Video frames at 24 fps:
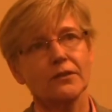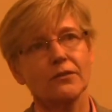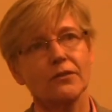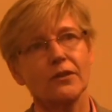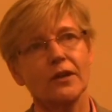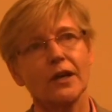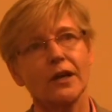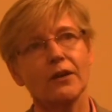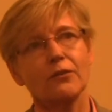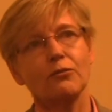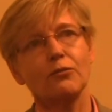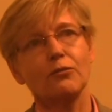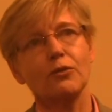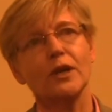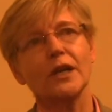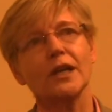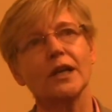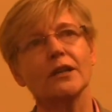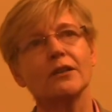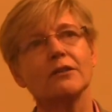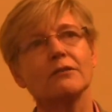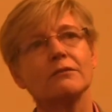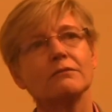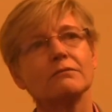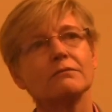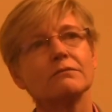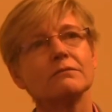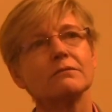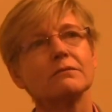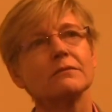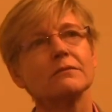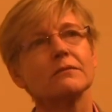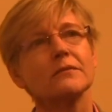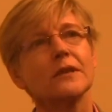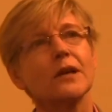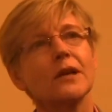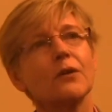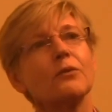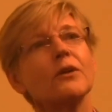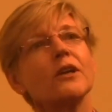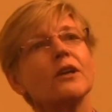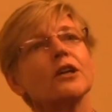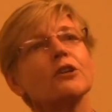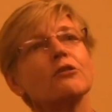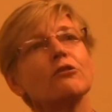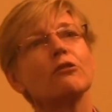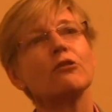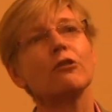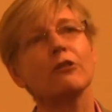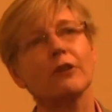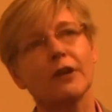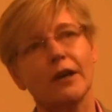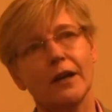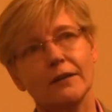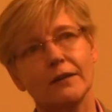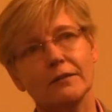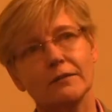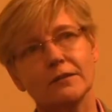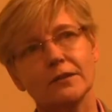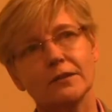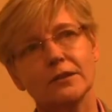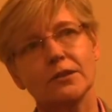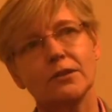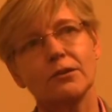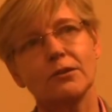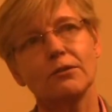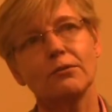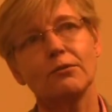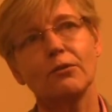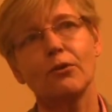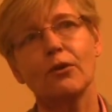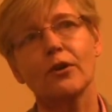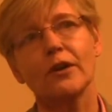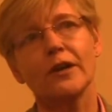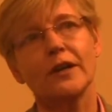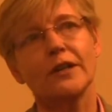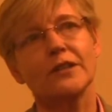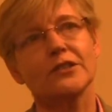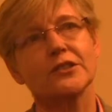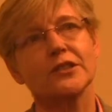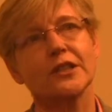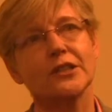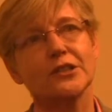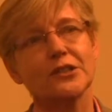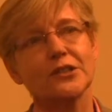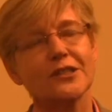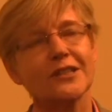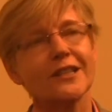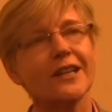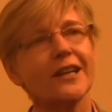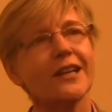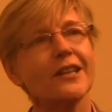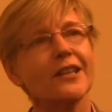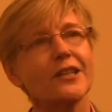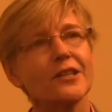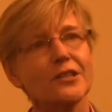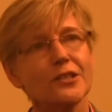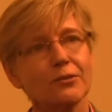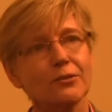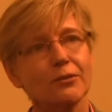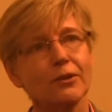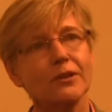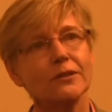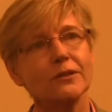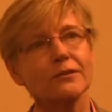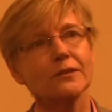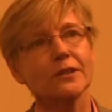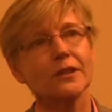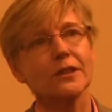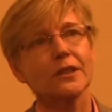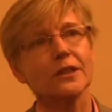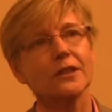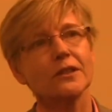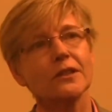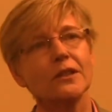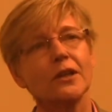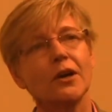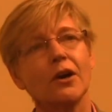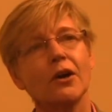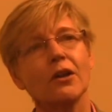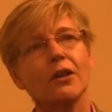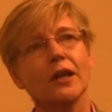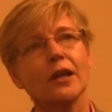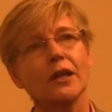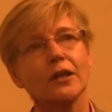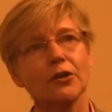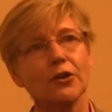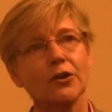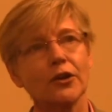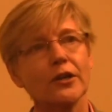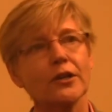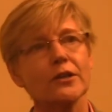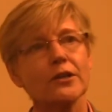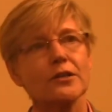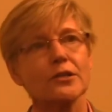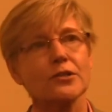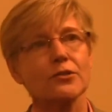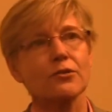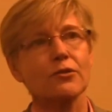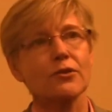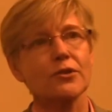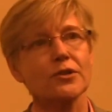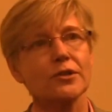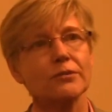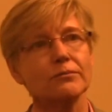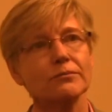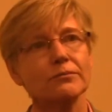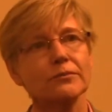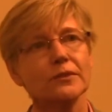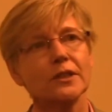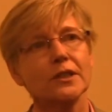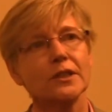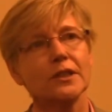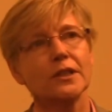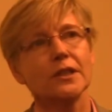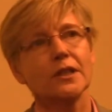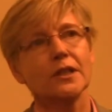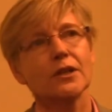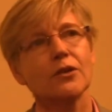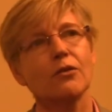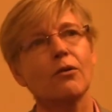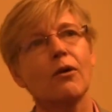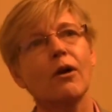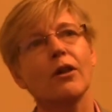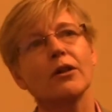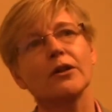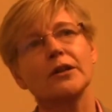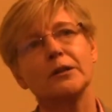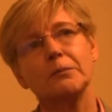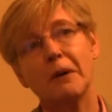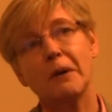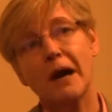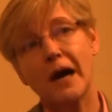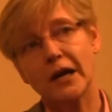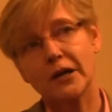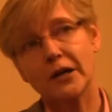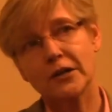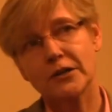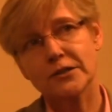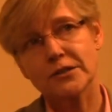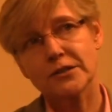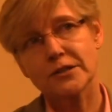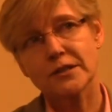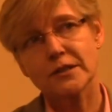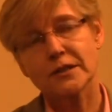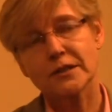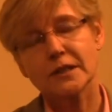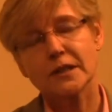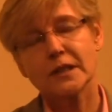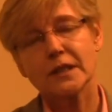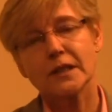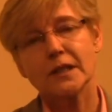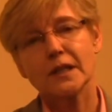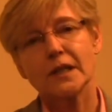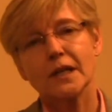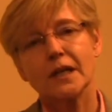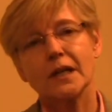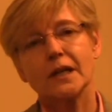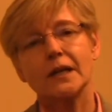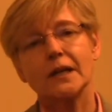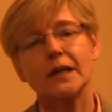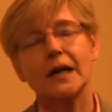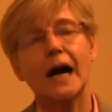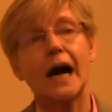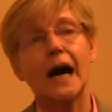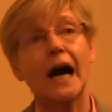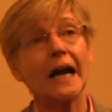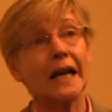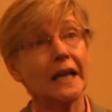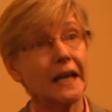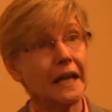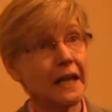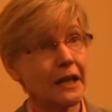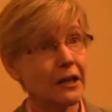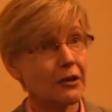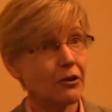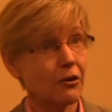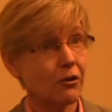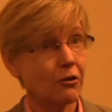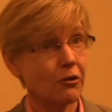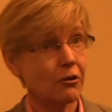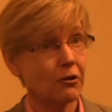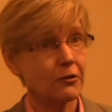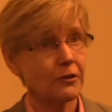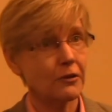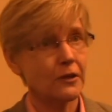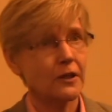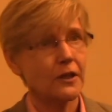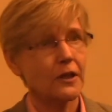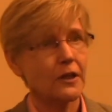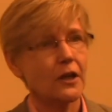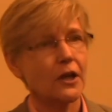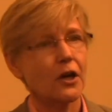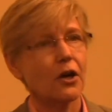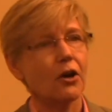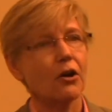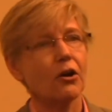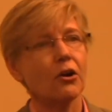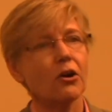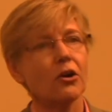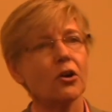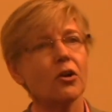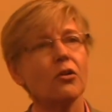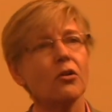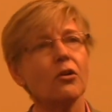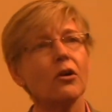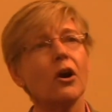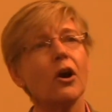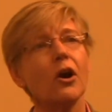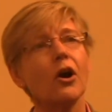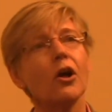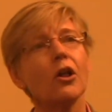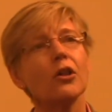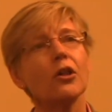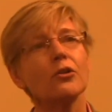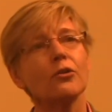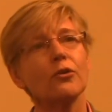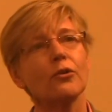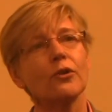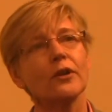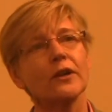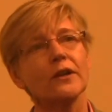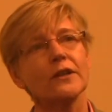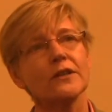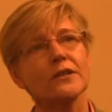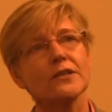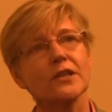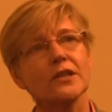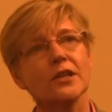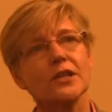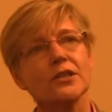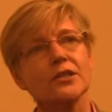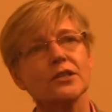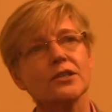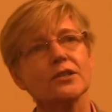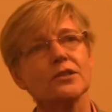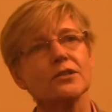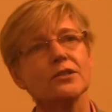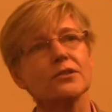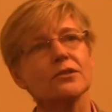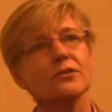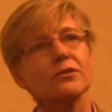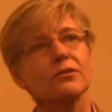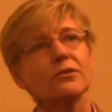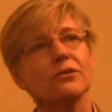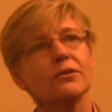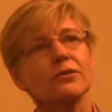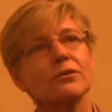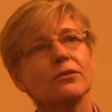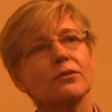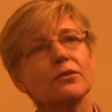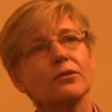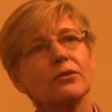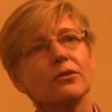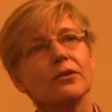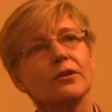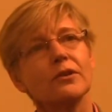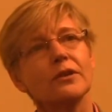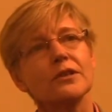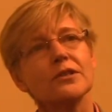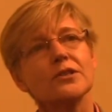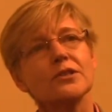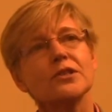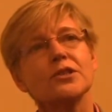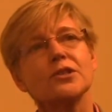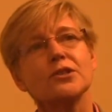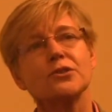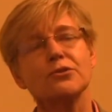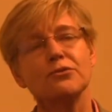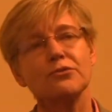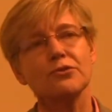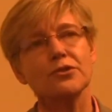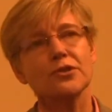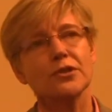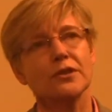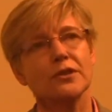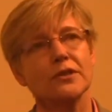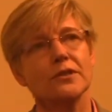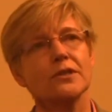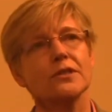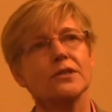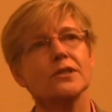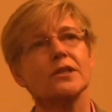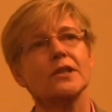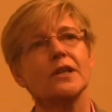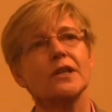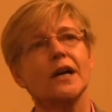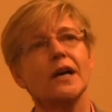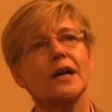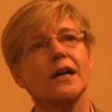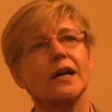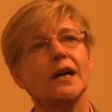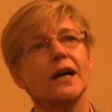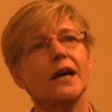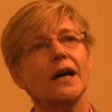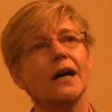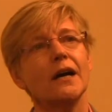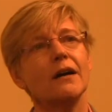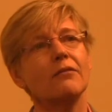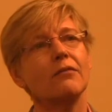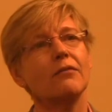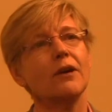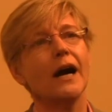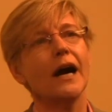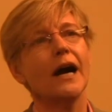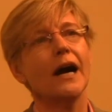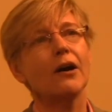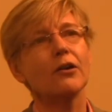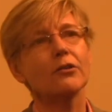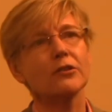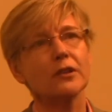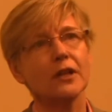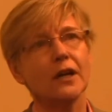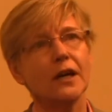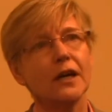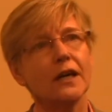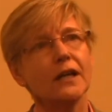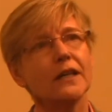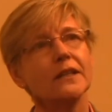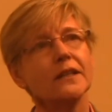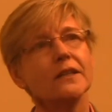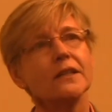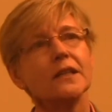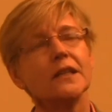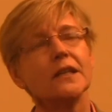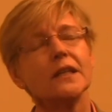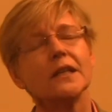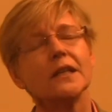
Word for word: that we can that we can look at. So organizations like this one, the Online Learning Consortium, Quality Matters, uh, INACOL, are all organizations or, or institutions that have outlined